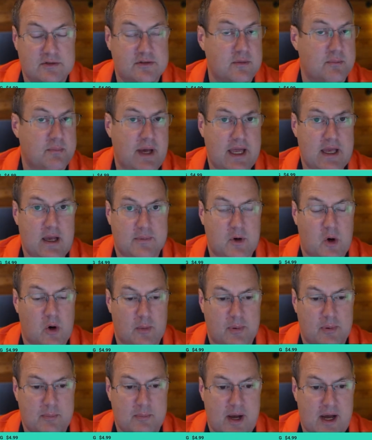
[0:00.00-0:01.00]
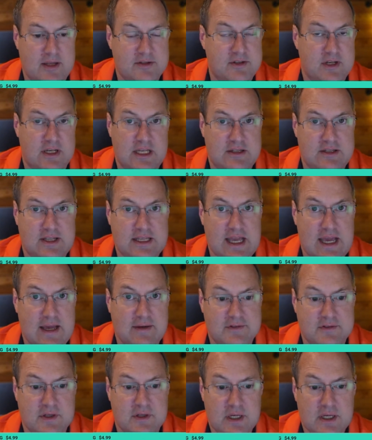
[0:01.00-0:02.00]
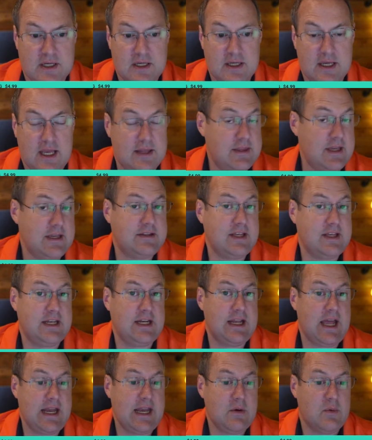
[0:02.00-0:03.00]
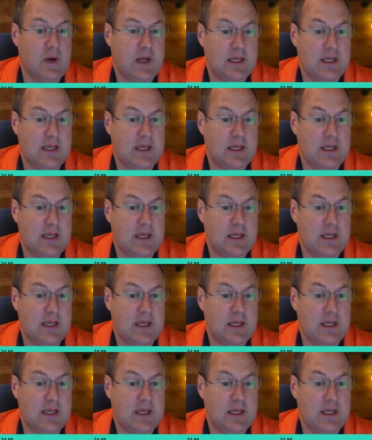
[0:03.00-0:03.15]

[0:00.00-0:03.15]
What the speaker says: to buy up corporate bonds and ETFs. And they did it anyway.